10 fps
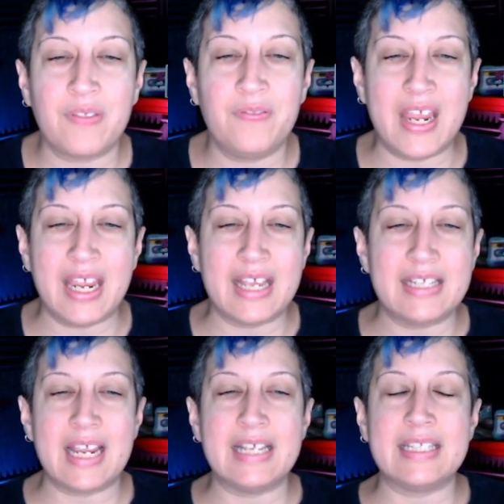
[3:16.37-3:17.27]
Now, the thing
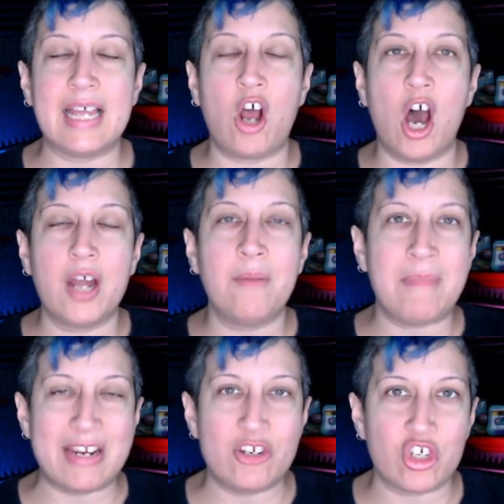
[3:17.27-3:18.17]
is, is that
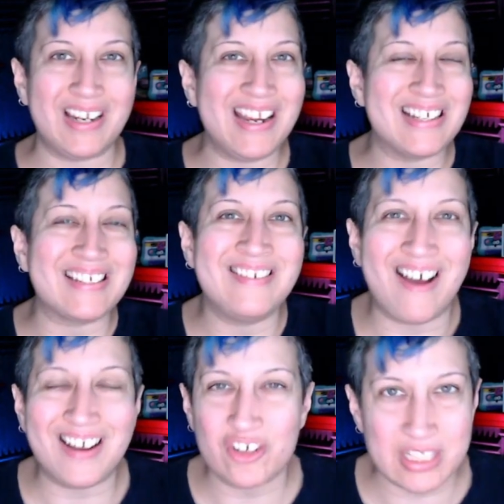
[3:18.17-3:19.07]
automation is
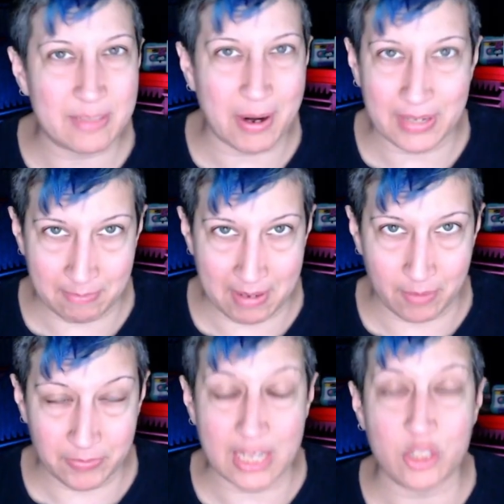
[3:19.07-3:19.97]
not just about
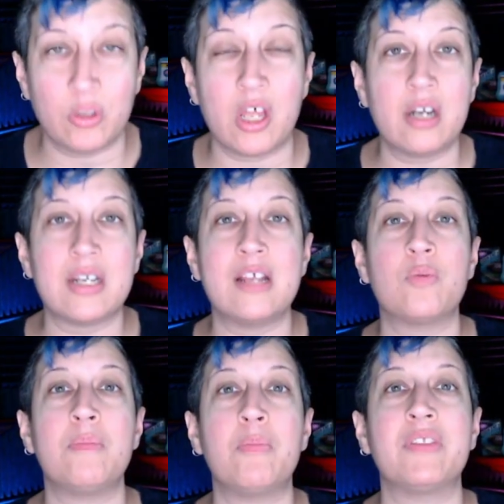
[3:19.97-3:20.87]
email. Okay. So a lot of
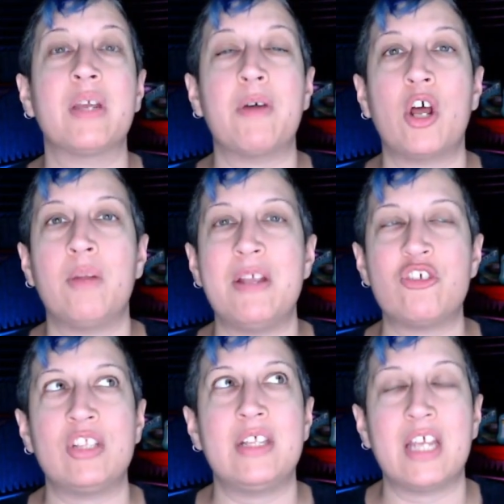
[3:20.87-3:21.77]
times when people think about
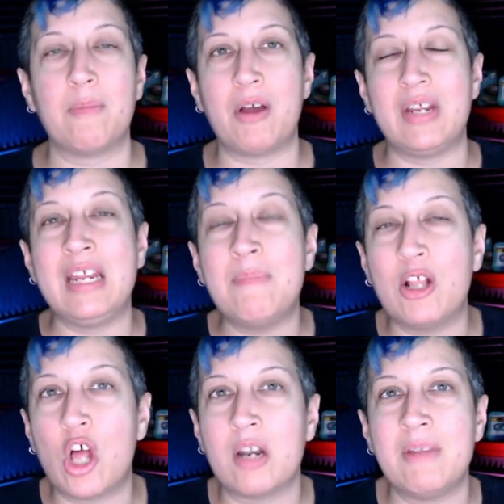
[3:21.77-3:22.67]
automation, they think about
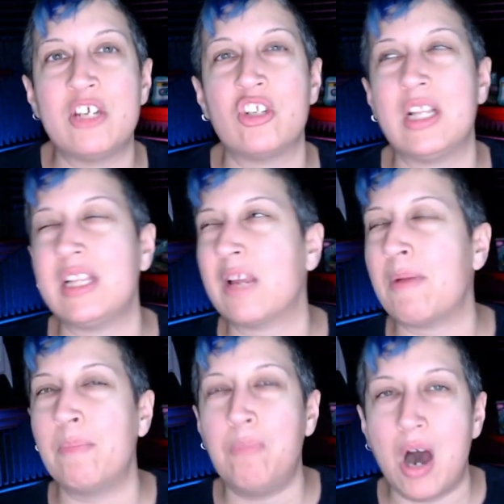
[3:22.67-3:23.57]
email automation, they
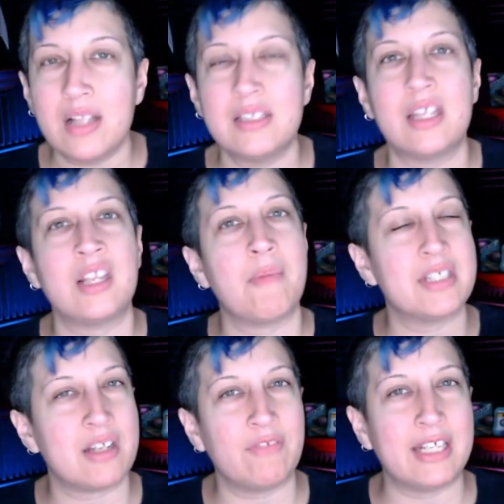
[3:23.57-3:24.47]
think about bots, they
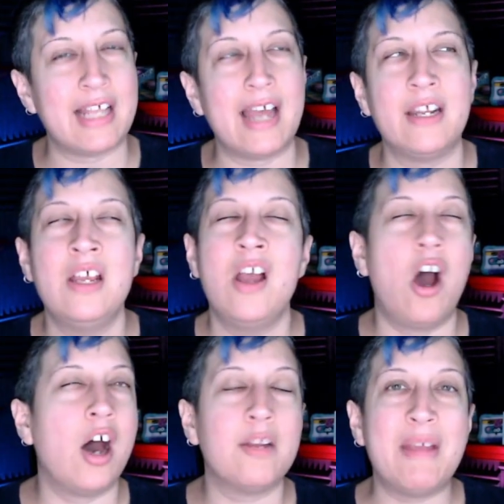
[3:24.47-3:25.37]
think about stuff like that.
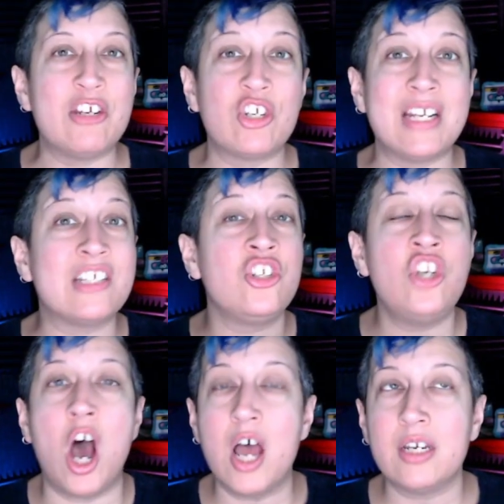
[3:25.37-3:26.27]
Automation
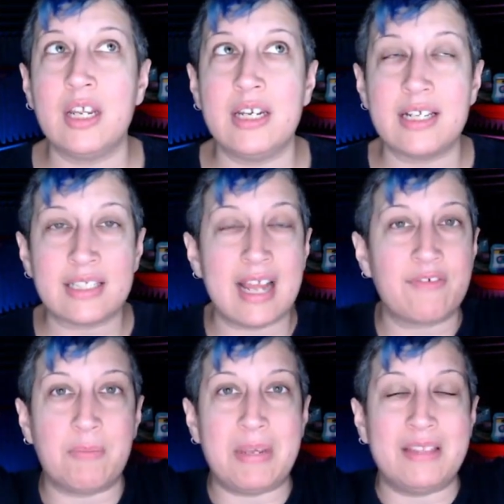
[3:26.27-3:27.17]
is not, it
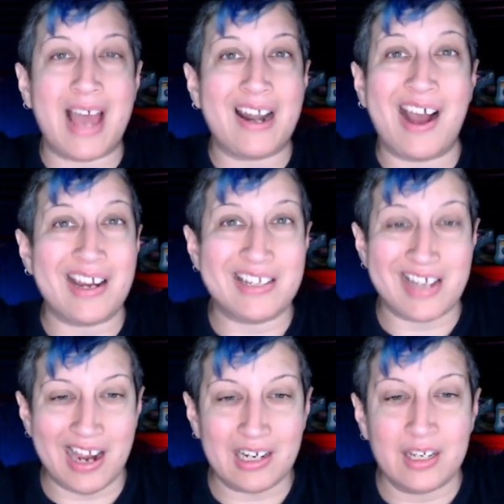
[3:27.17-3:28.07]
doesn't have to be that
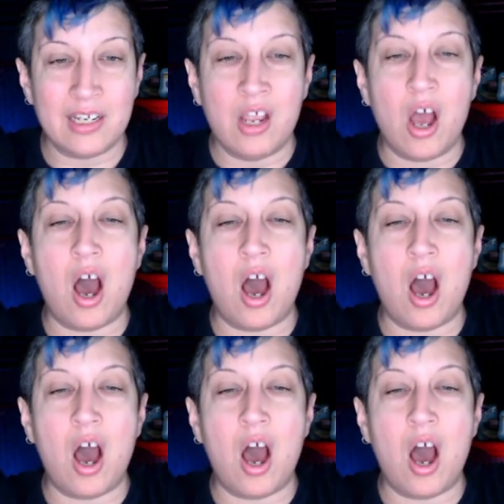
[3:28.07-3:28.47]
high tech.